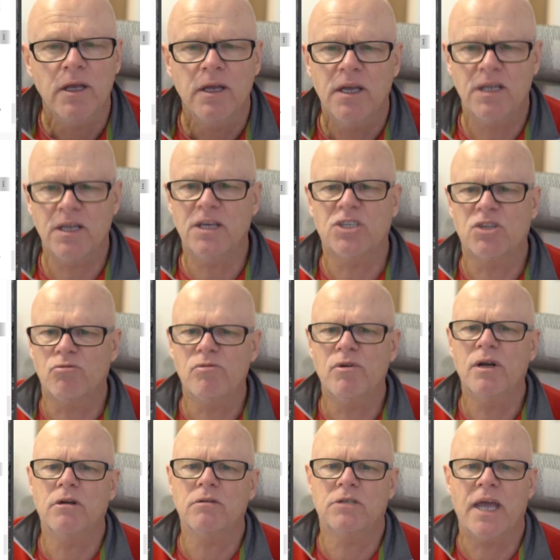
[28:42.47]
It is a
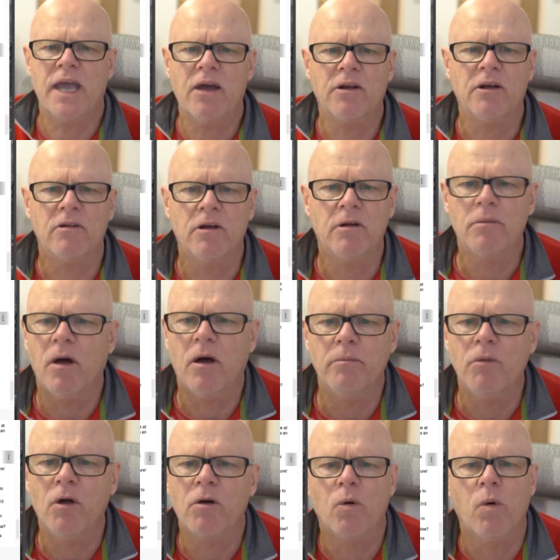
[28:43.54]
real downer, and
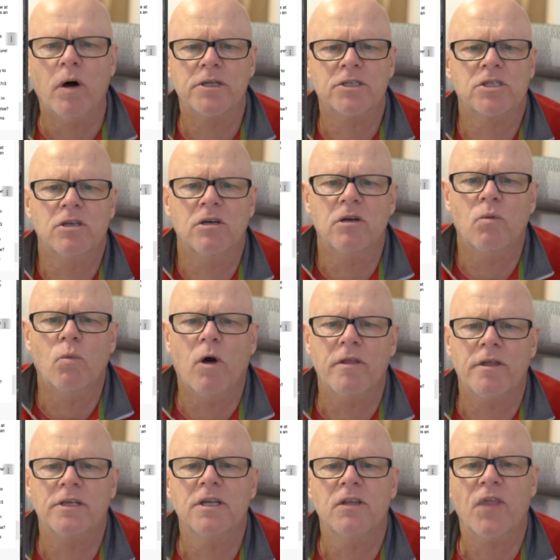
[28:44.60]
I'm not quite certain why
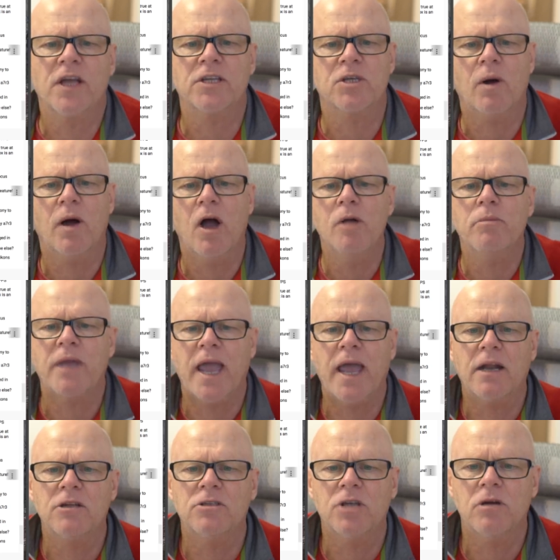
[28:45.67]
they did that, so I hope
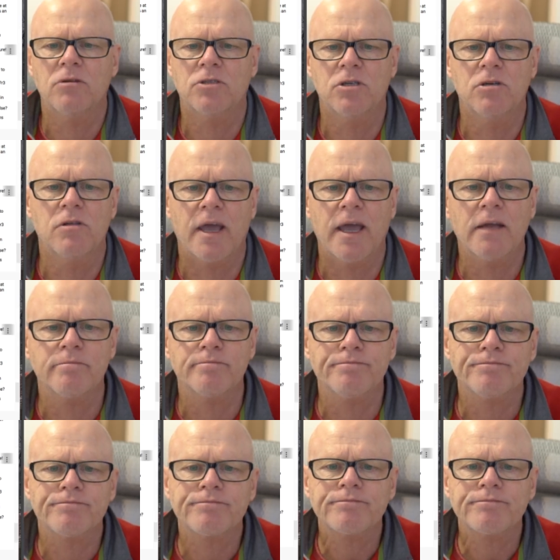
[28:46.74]
Canon don't do that.